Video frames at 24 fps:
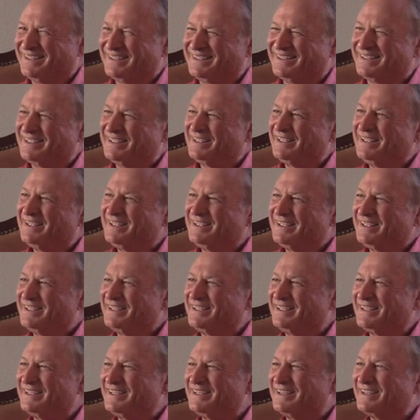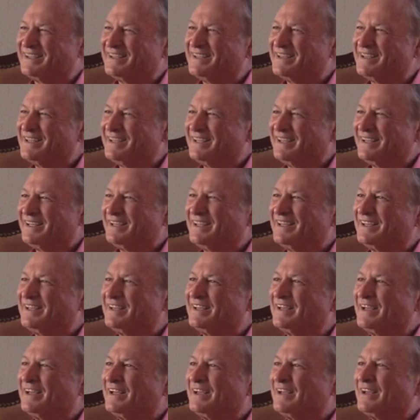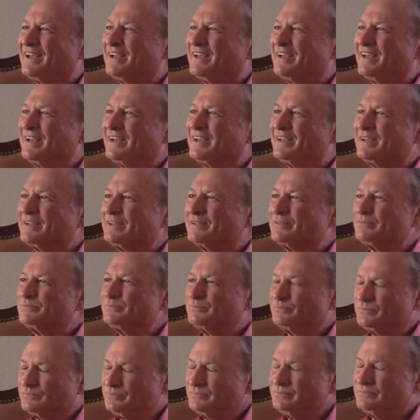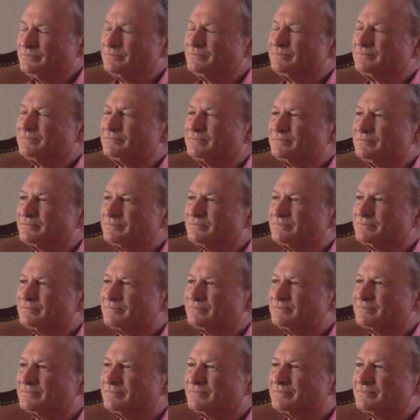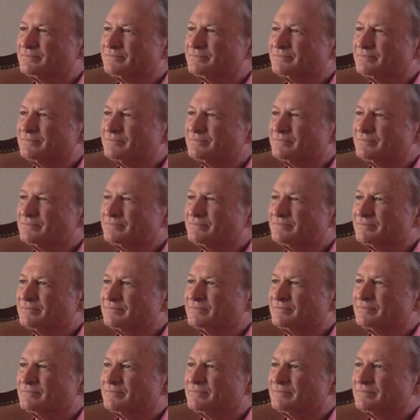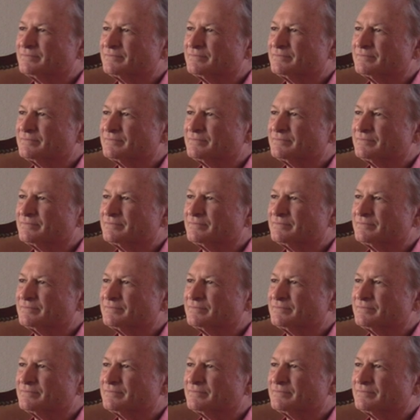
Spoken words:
[no speech]